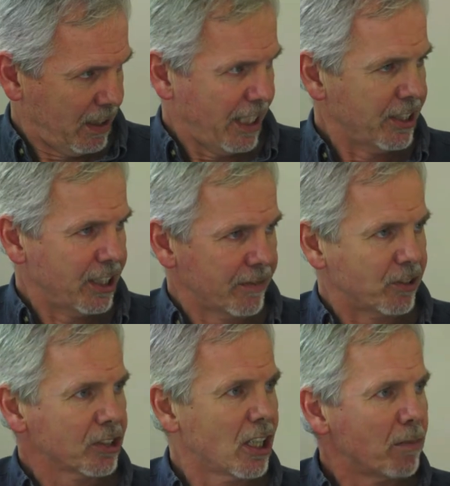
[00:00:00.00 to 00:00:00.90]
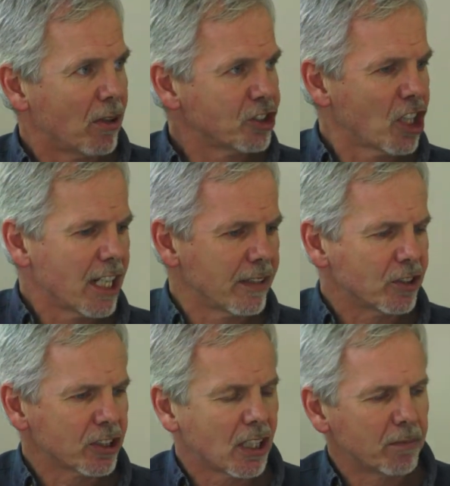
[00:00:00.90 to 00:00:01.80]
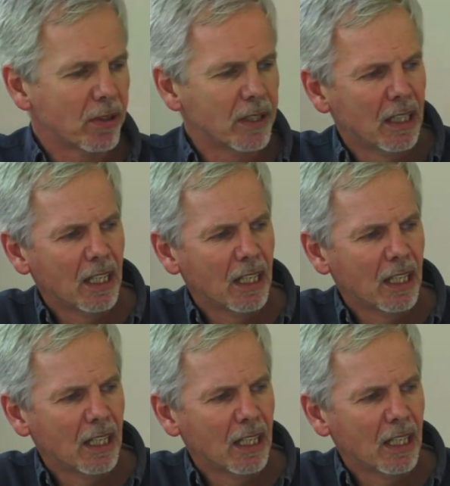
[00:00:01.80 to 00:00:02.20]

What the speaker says: India, for example, China, for example.